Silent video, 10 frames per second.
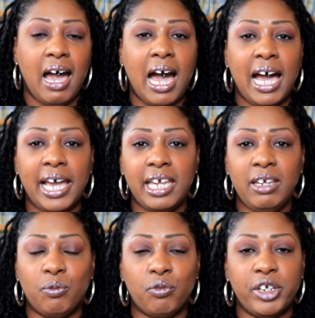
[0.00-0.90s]

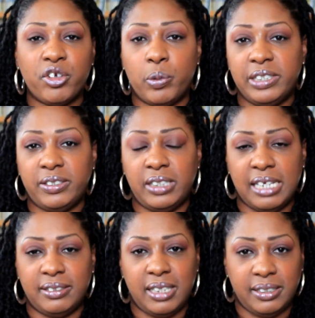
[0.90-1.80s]
I retwist
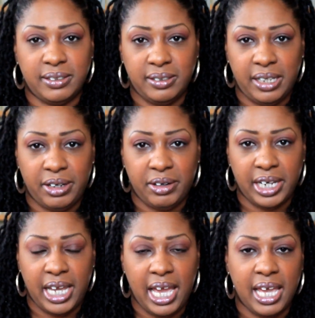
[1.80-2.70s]
as
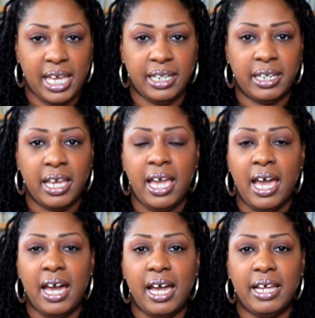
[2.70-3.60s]
necessary, and
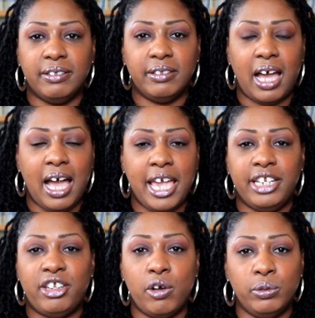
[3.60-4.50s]
I
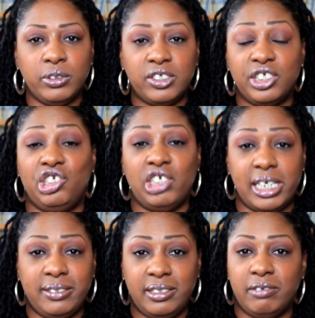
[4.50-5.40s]
don't
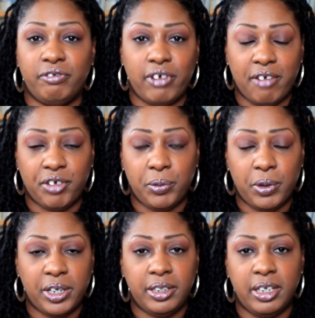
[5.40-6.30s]
suggest it for
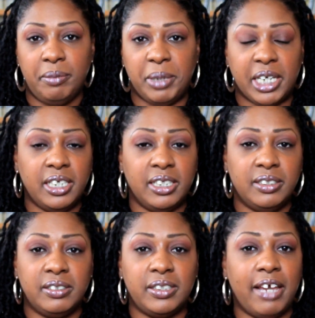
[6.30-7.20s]
everyone
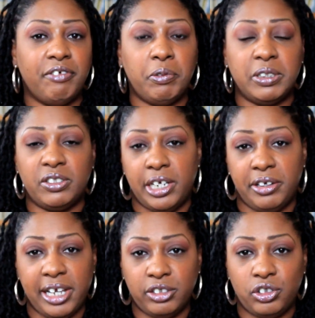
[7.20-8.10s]
because everyone's hair
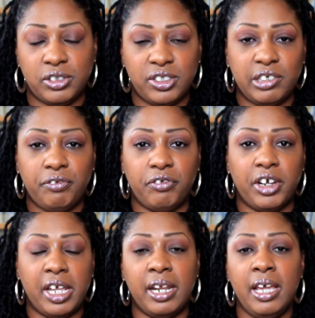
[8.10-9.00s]
texture is
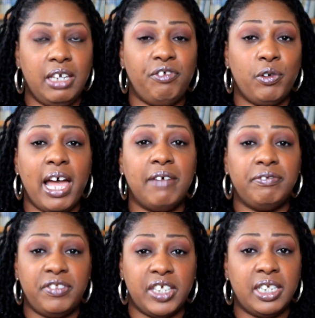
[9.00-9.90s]
different. If you have
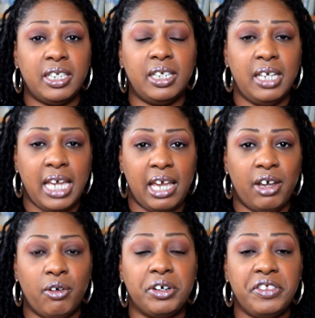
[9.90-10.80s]
thin
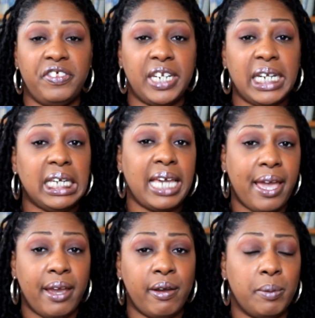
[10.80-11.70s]
hair or thinning
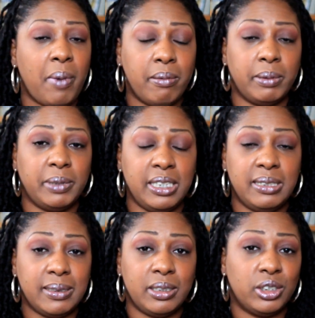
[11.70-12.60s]
hair, it probably
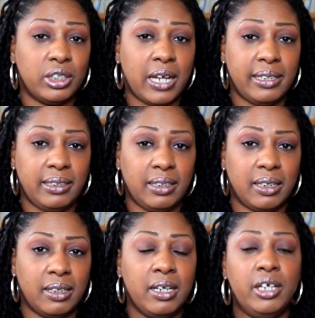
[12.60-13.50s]
isn't a good
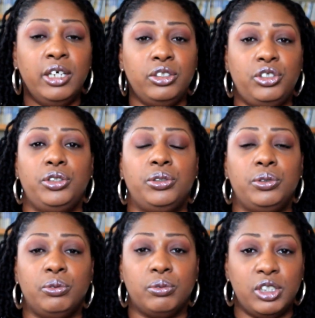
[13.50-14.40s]
idea
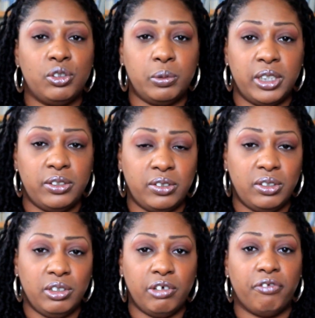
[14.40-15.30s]
to retwist
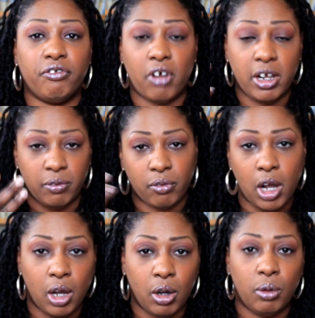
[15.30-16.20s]
your front
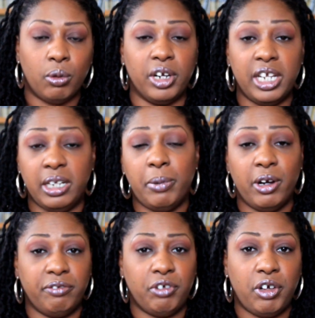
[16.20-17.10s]
row or any
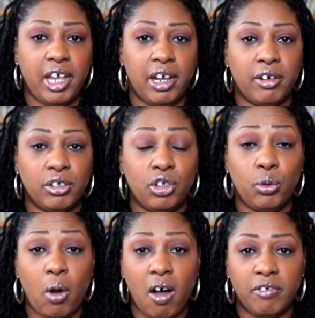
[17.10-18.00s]
part of your hair
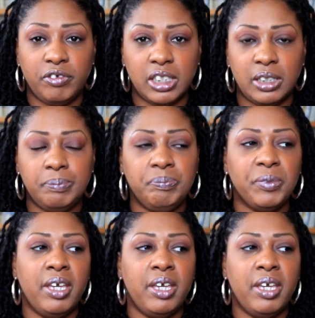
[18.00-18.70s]
too often.